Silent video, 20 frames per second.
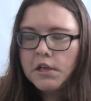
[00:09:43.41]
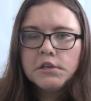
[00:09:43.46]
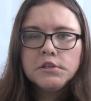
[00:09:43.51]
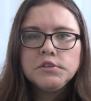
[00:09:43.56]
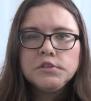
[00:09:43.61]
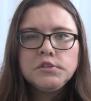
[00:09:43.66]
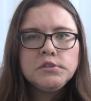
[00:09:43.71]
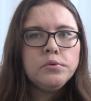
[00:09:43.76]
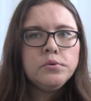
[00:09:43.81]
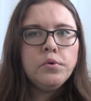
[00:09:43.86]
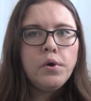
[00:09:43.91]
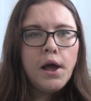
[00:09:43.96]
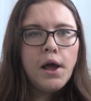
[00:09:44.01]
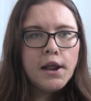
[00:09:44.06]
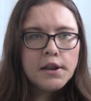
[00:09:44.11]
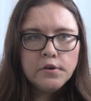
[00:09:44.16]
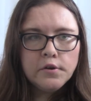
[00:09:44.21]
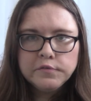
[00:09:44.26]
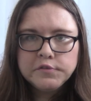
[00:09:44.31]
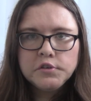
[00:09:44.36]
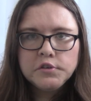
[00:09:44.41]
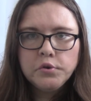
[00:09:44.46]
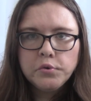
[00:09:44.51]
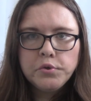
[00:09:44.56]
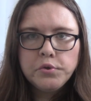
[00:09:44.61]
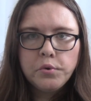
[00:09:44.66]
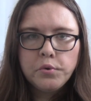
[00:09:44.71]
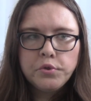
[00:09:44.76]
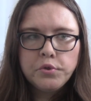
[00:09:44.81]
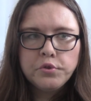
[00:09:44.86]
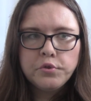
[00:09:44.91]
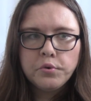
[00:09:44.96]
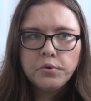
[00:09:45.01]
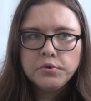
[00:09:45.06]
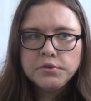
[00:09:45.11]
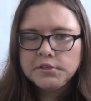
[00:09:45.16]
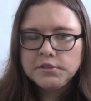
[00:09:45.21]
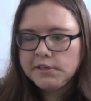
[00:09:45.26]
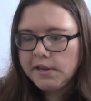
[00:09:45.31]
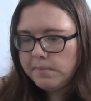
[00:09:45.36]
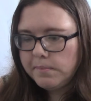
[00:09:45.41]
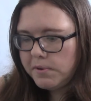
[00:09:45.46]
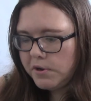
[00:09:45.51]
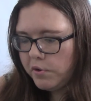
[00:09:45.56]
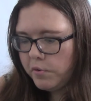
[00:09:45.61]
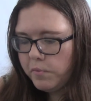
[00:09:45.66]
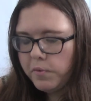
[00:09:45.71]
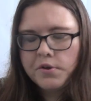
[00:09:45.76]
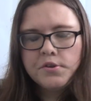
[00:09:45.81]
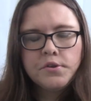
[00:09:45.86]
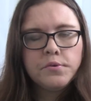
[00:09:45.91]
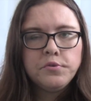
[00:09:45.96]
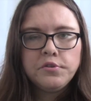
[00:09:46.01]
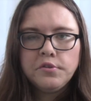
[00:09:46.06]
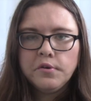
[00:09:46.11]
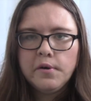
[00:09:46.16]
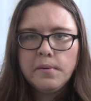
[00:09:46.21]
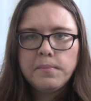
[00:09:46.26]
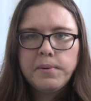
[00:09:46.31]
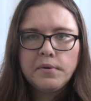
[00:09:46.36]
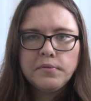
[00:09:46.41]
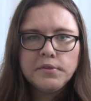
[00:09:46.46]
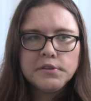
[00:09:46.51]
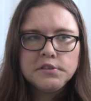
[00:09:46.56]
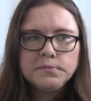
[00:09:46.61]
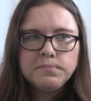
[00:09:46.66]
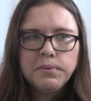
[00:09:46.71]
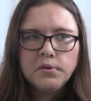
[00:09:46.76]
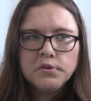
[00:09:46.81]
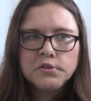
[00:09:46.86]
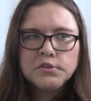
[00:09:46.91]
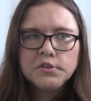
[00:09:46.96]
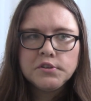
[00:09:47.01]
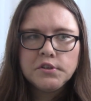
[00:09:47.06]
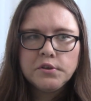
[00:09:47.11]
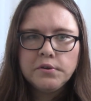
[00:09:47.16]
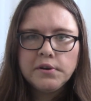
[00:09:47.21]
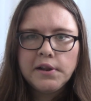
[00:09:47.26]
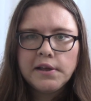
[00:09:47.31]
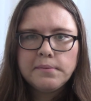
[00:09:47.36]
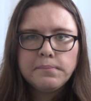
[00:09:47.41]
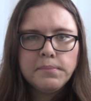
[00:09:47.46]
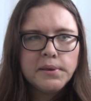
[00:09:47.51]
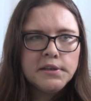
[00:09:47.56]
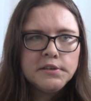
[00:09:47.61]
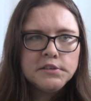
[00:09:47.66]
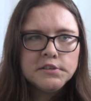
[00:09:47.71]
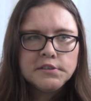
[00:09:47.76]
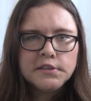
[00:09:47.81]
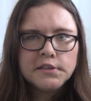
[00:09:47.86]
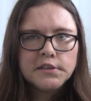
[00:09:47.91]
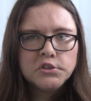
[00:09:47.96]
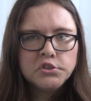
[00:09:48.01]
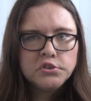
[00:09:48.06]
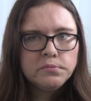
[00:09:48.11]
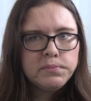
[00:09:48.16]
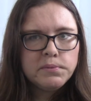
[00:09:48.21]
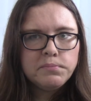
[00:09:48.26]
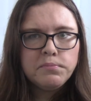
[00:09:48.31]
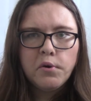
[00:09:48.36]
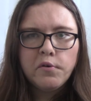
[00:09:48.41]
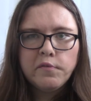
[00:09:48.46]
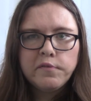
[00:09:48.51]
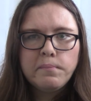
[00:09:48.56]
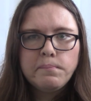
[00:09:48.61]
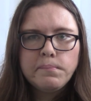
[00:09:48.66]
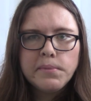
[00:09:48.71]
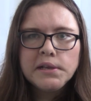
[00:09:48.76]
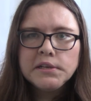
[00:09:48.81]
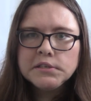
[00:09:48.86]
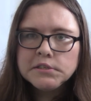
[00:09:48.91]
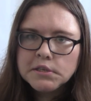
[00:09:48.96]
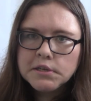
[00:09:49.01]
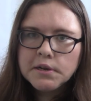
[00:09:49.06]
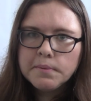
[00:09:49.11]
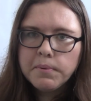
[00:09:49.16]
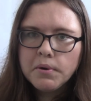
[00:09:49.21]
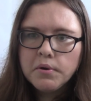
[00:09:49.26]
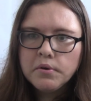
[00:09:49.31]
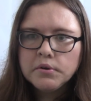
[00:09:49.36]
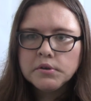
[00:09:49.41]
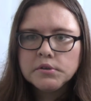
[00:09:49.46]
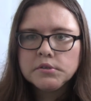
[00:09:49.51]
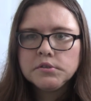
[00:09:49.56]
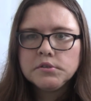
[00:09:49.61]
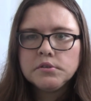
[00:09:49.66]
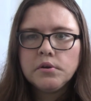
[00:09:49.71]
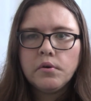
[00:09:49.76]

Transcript: So I'd love to know your thoughts. Let me know what you thought about this box. Are you like me? Do you think it should be more of a mix in a box?